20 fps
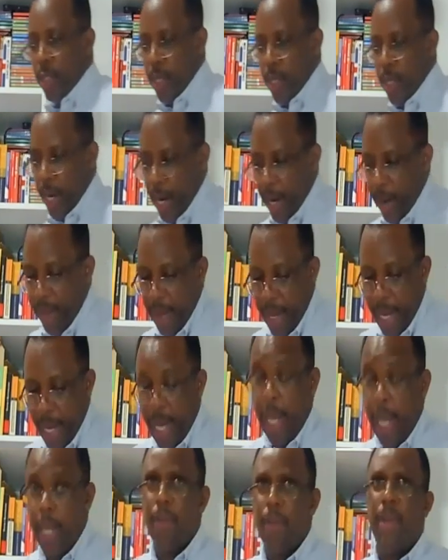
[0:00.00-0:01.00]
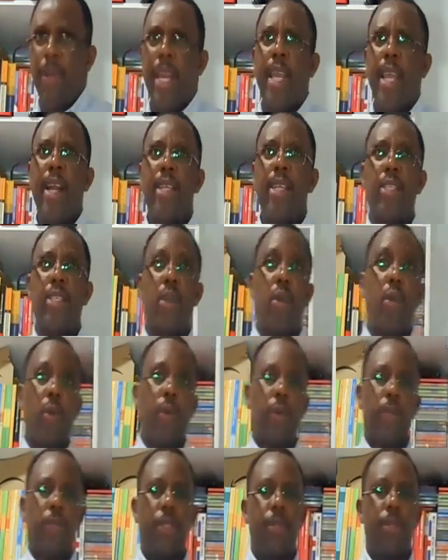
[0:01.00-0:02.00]
have a kind of an English
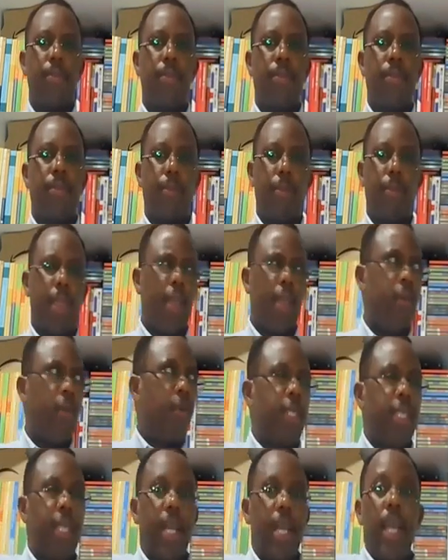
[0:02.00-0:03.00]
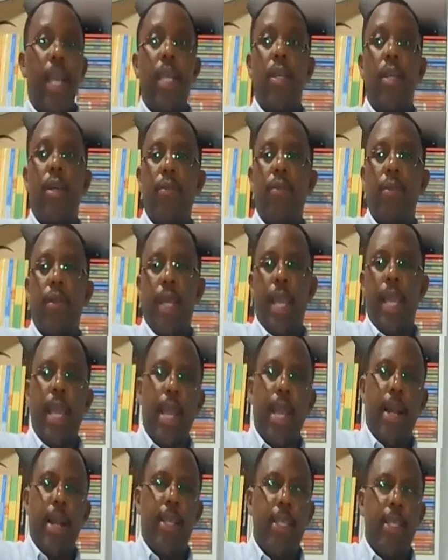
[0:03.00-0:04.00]
course, what kind of
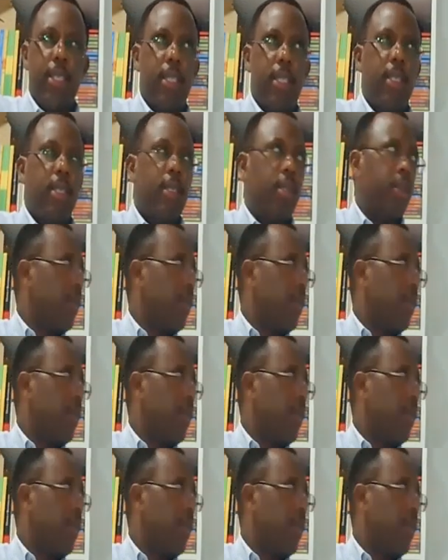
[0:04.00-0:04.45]
English